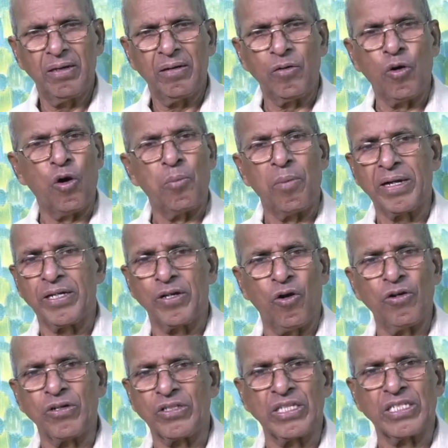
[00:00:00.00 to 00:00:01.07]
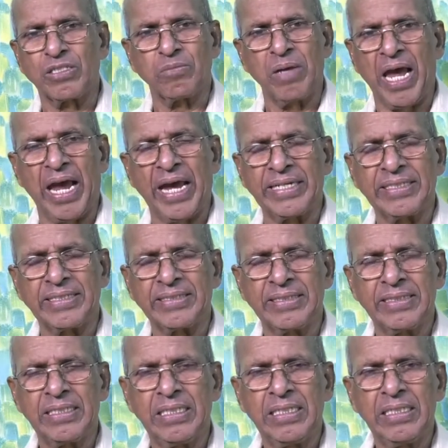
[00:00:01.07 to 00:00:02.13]
No, but not this man.
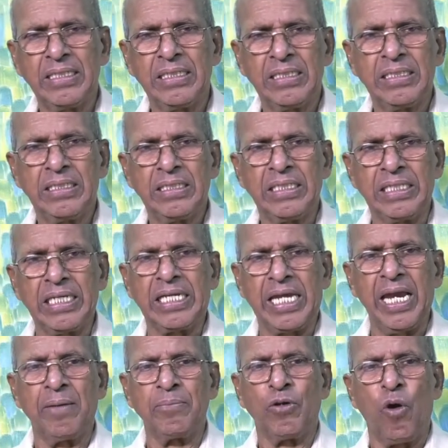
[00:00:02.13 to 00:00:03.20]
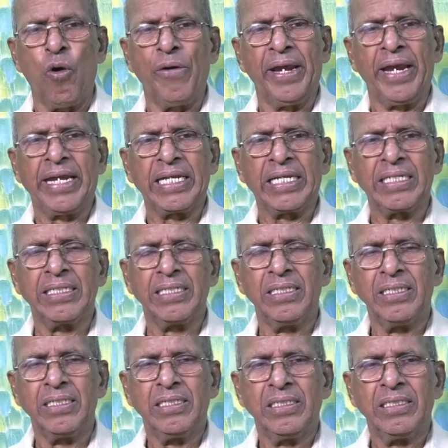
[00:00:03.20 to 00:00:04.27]
He came knowing
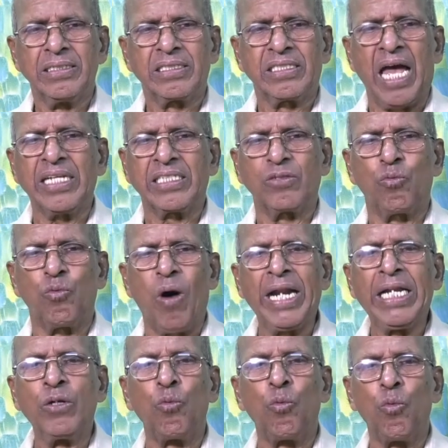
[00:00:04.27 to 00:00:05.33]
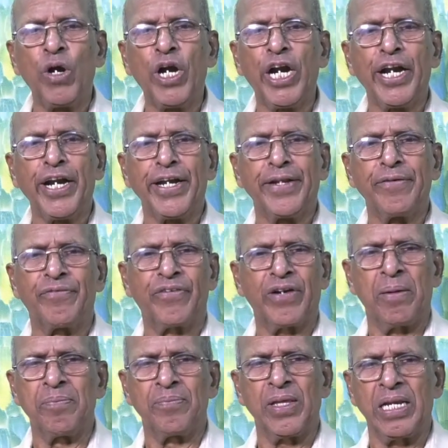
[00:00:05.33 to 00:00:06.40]
that one word
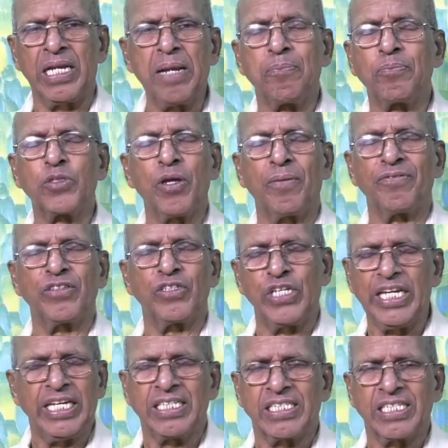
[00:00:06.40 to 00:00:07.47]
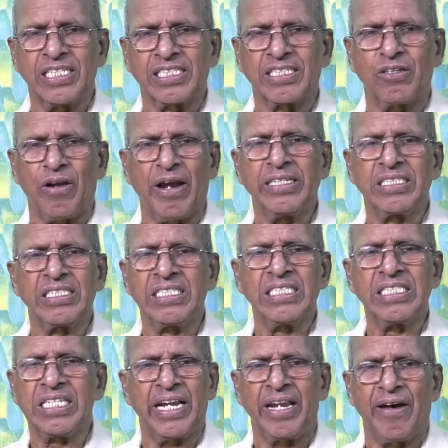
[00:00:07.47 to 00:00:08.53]
from the lips of Jesus Christ
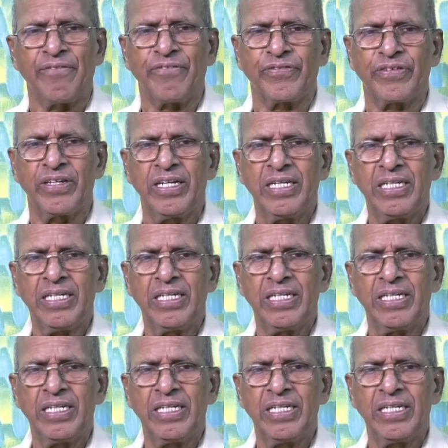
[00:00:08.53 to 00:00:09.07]
is enough.